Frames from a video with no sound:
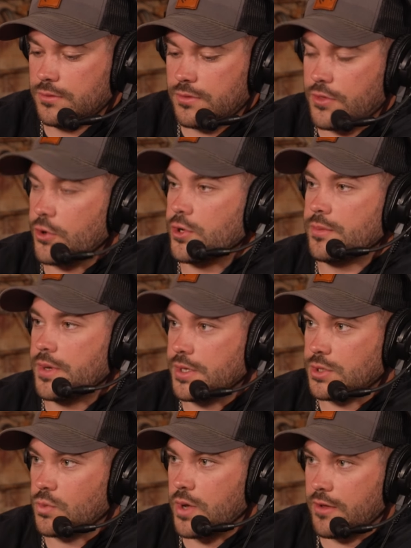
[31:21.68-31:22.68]
30
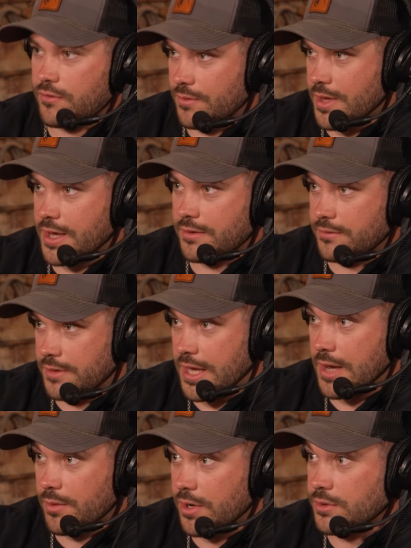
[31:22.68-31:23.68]
minutes away from that
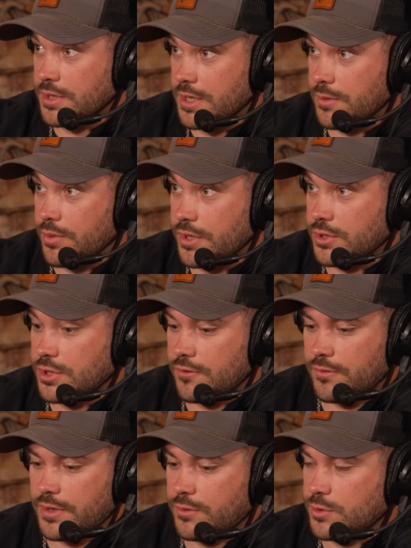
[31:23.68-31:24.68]
camera. I was getting pictures of
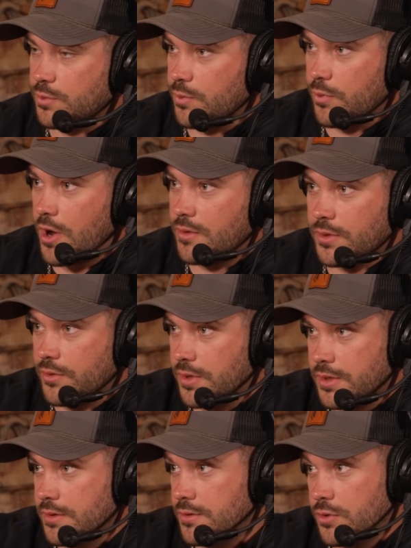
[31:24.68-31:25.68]
him. He was probably
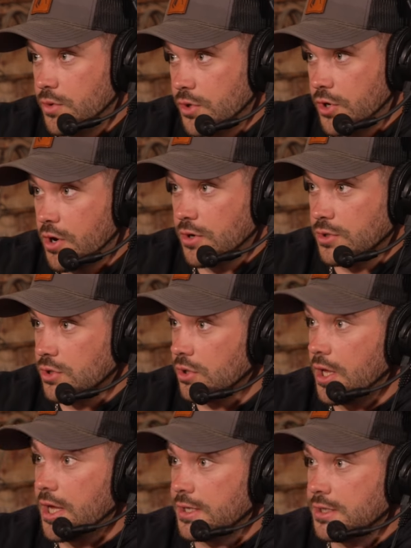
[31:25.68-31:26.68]
within 200 yards minutes. or
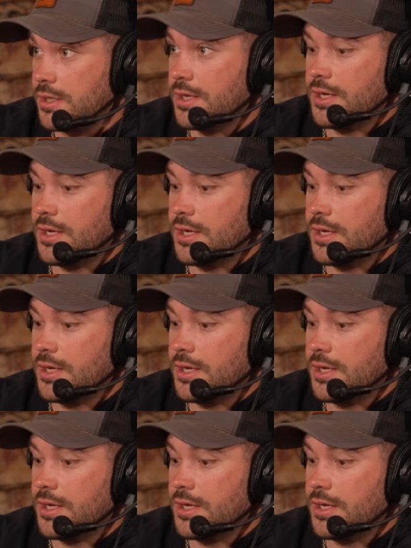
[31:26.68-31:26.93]
less.